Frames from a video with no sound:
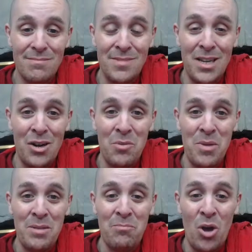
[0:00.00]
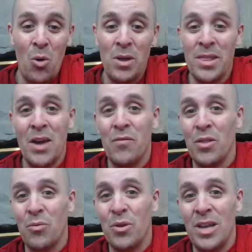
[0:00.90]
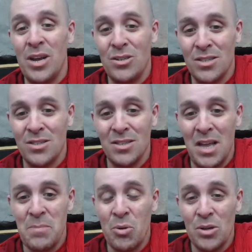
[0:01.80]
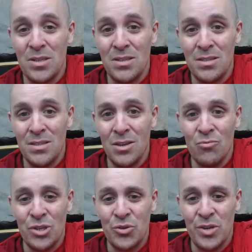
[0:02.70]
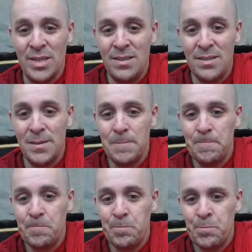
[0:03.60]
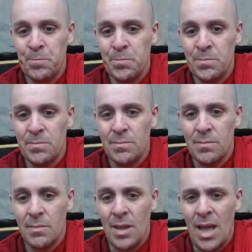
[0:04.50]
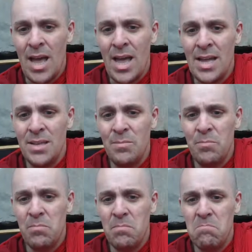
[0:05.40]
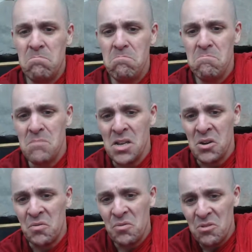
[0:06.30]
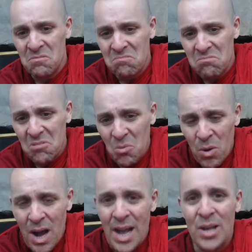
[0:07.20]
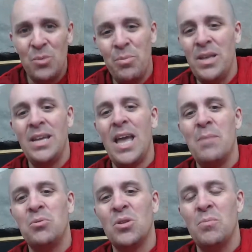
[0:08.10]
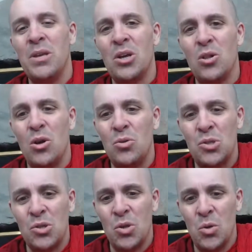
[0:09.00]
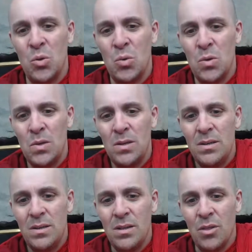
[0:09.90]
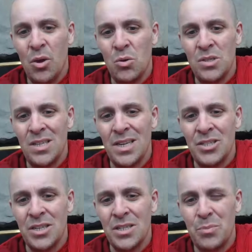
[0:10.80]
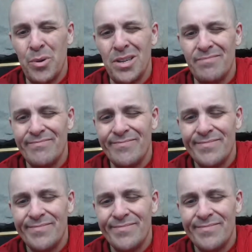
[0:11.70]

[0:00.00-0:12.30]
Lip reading: I mean, going there for 3 years as a layperson to retreats, and for a while being able to be close to those teachings, but